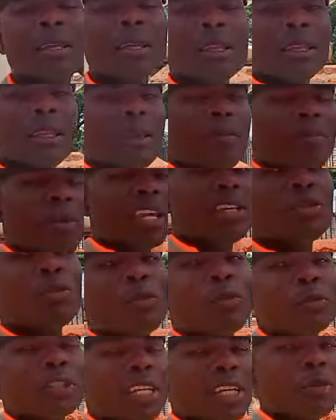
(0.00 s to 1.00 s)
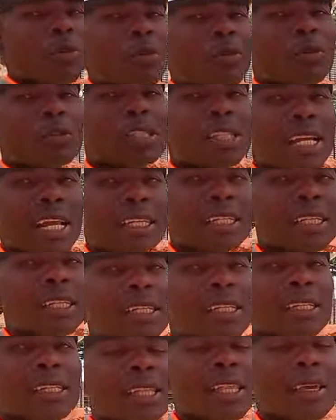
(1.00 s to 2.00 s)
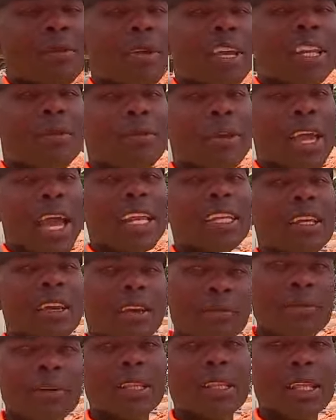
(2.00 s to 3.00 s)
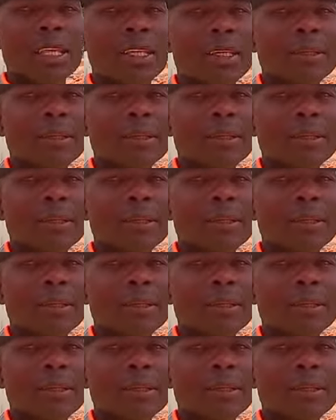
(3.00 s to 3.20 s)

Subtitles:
the mentor of Shengo Construction. He's the man behind everything.